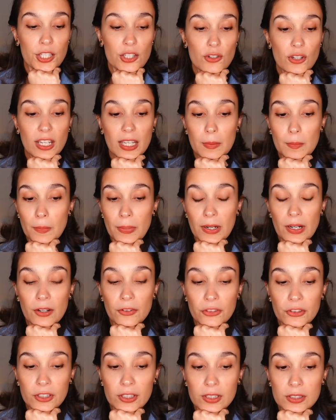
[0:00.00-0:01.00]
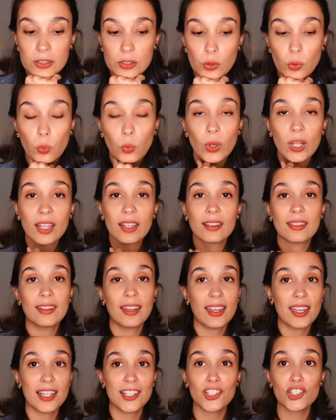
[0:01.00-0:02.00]
You can pair this with
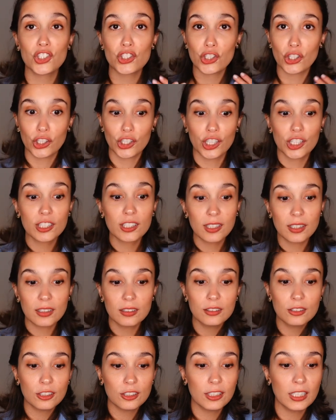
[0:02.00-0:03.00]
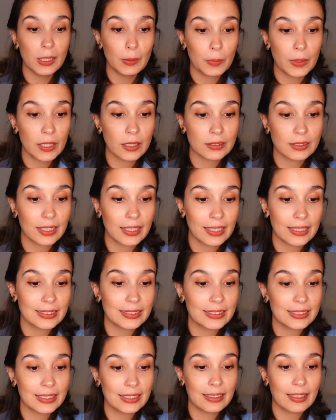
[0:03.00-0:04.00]
a shirt underneath because I can
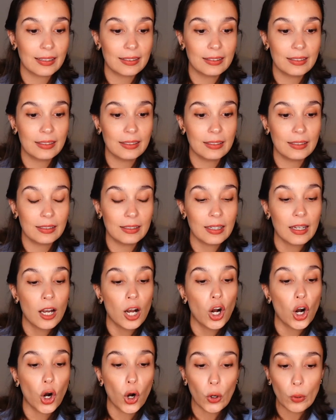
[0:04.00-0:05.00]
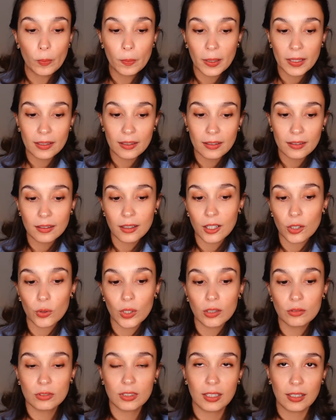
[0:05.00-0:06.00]
see that the opening
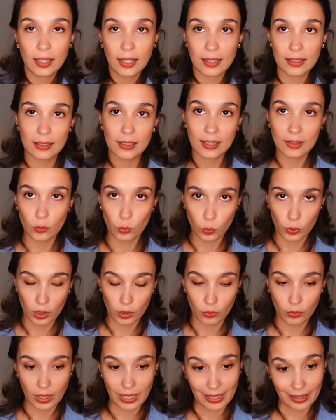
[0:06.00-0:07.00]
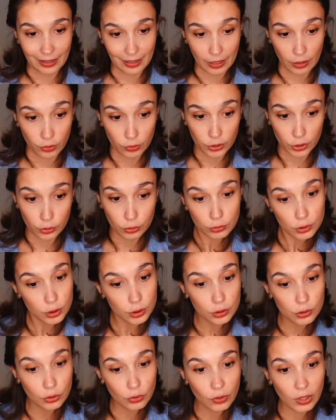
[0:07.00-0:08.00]
around the neck will allow you
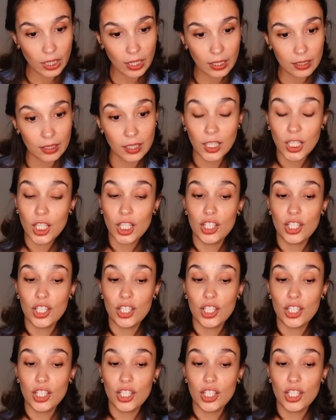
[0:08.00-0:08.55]
to do that.